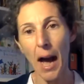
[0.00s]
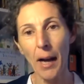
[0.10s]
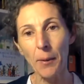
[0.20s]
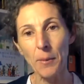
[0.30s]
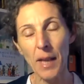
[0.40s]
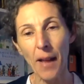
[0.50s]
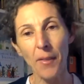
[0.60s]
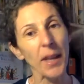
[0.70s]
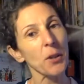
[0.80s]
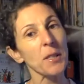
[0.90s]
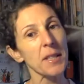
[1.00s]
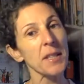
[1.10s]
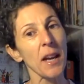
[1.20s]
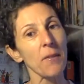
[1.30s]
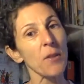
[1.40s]
And they can
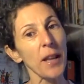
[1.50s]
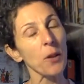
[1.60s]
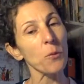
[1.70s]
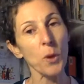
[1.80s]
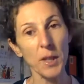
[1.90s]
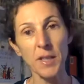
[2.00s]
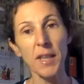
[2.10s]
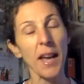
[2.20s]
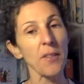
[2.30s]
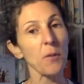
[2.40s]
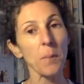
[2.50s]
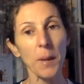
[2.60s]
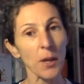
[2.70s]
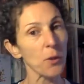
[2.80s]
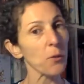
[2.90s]
discover, they can work together in
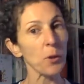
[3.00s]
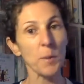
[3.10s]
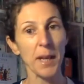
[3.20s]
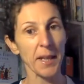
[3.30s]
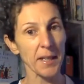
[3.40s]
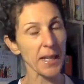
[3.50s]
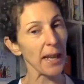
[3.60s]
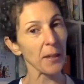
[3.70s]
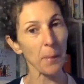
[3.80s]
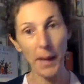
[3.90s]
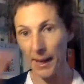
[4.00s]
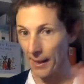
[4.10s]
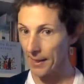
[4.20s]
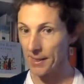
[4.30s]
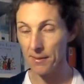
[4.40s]
bigger groups, they can stay in
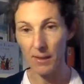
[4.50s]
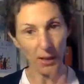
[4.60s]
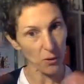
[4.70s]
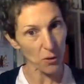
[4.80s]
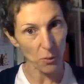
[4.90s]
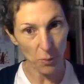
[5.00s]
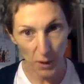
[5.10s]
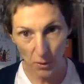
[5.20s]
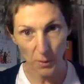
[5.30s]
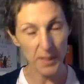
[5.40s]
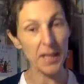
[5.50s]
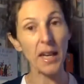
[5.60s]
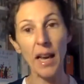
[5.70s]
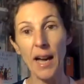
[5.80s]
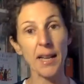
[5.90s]
pairs, we can do it as a
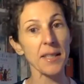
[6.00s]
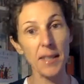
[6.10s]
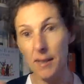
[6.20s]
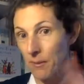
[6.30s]
class.